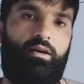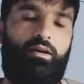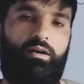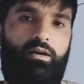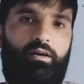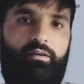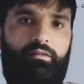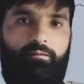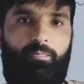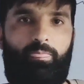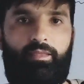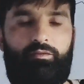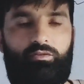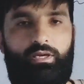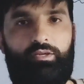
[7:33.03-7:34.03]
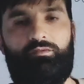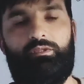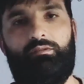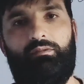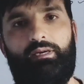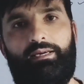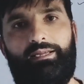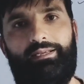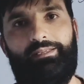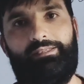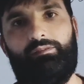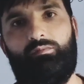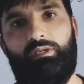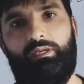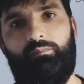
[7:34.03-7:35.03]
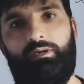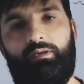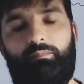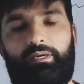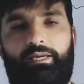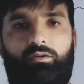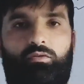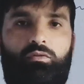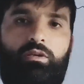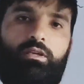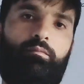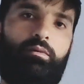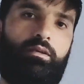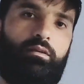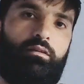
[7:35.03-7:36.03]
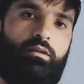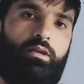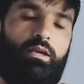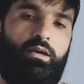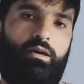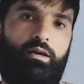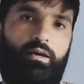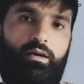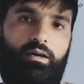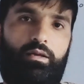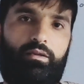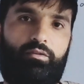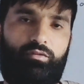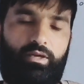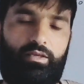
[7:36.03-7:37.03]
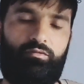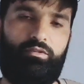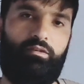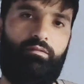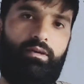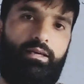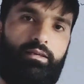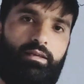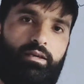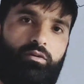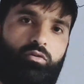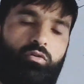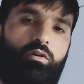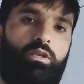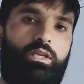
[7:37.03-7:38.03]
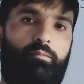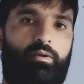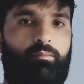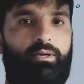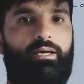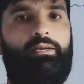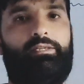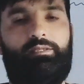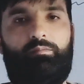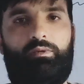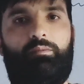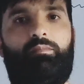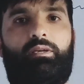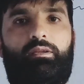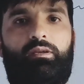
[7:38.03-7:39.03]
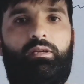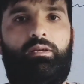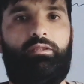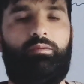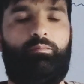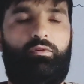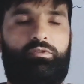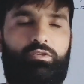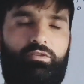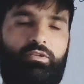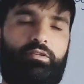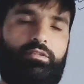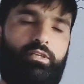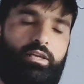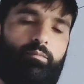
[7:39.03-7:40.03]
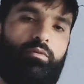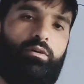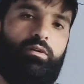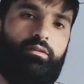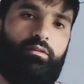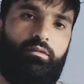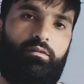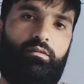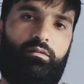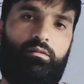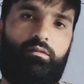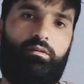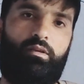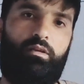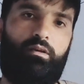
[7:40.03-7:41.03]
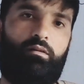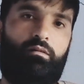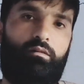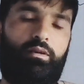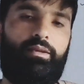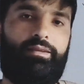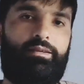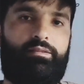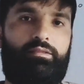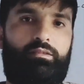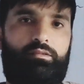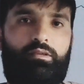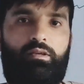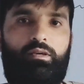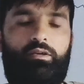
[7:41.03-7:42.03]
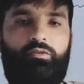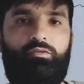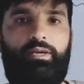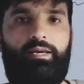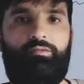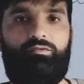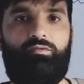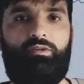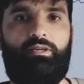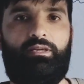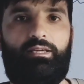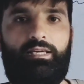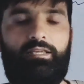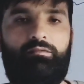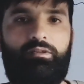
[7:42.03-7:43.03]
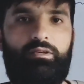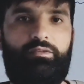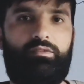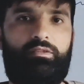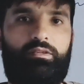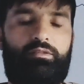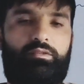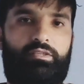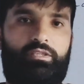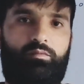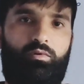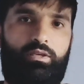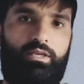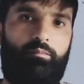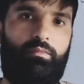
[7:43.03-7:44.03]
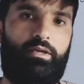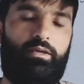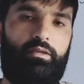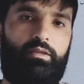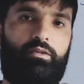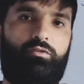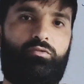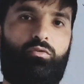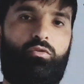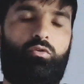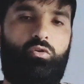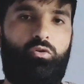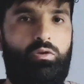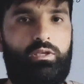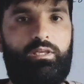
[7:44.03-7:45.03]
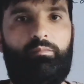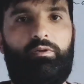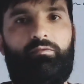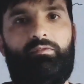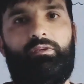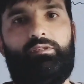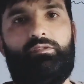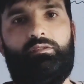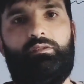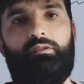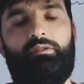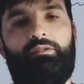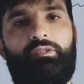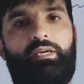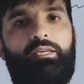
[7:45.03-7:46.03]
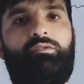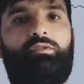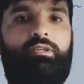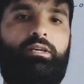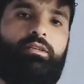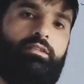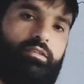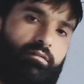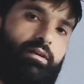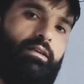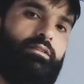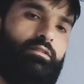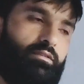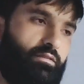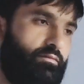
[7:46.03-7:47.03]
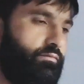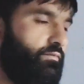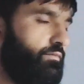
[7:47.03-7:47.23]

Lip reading: or you have to divide a decimal number by a whole number, or you have to divide a whole number by a decimal number, the procedure is same for the all cases. You have to convert this decimal number into whole number first, then you can divide.